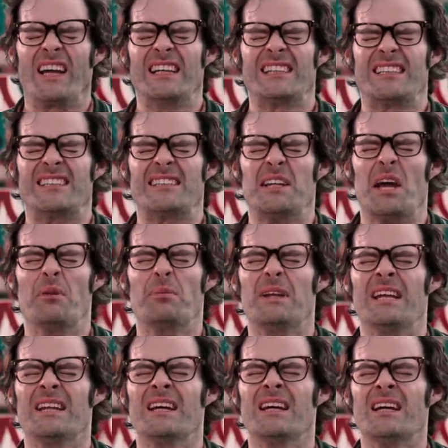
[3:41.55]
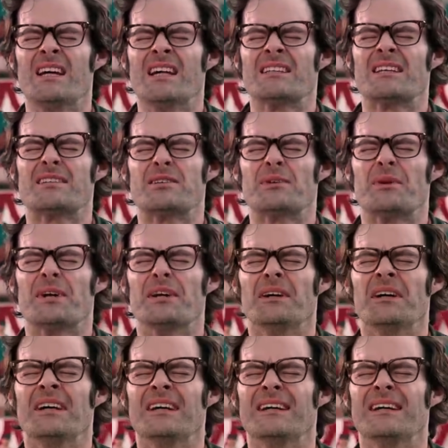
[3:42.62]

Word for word: This is happening. This is real.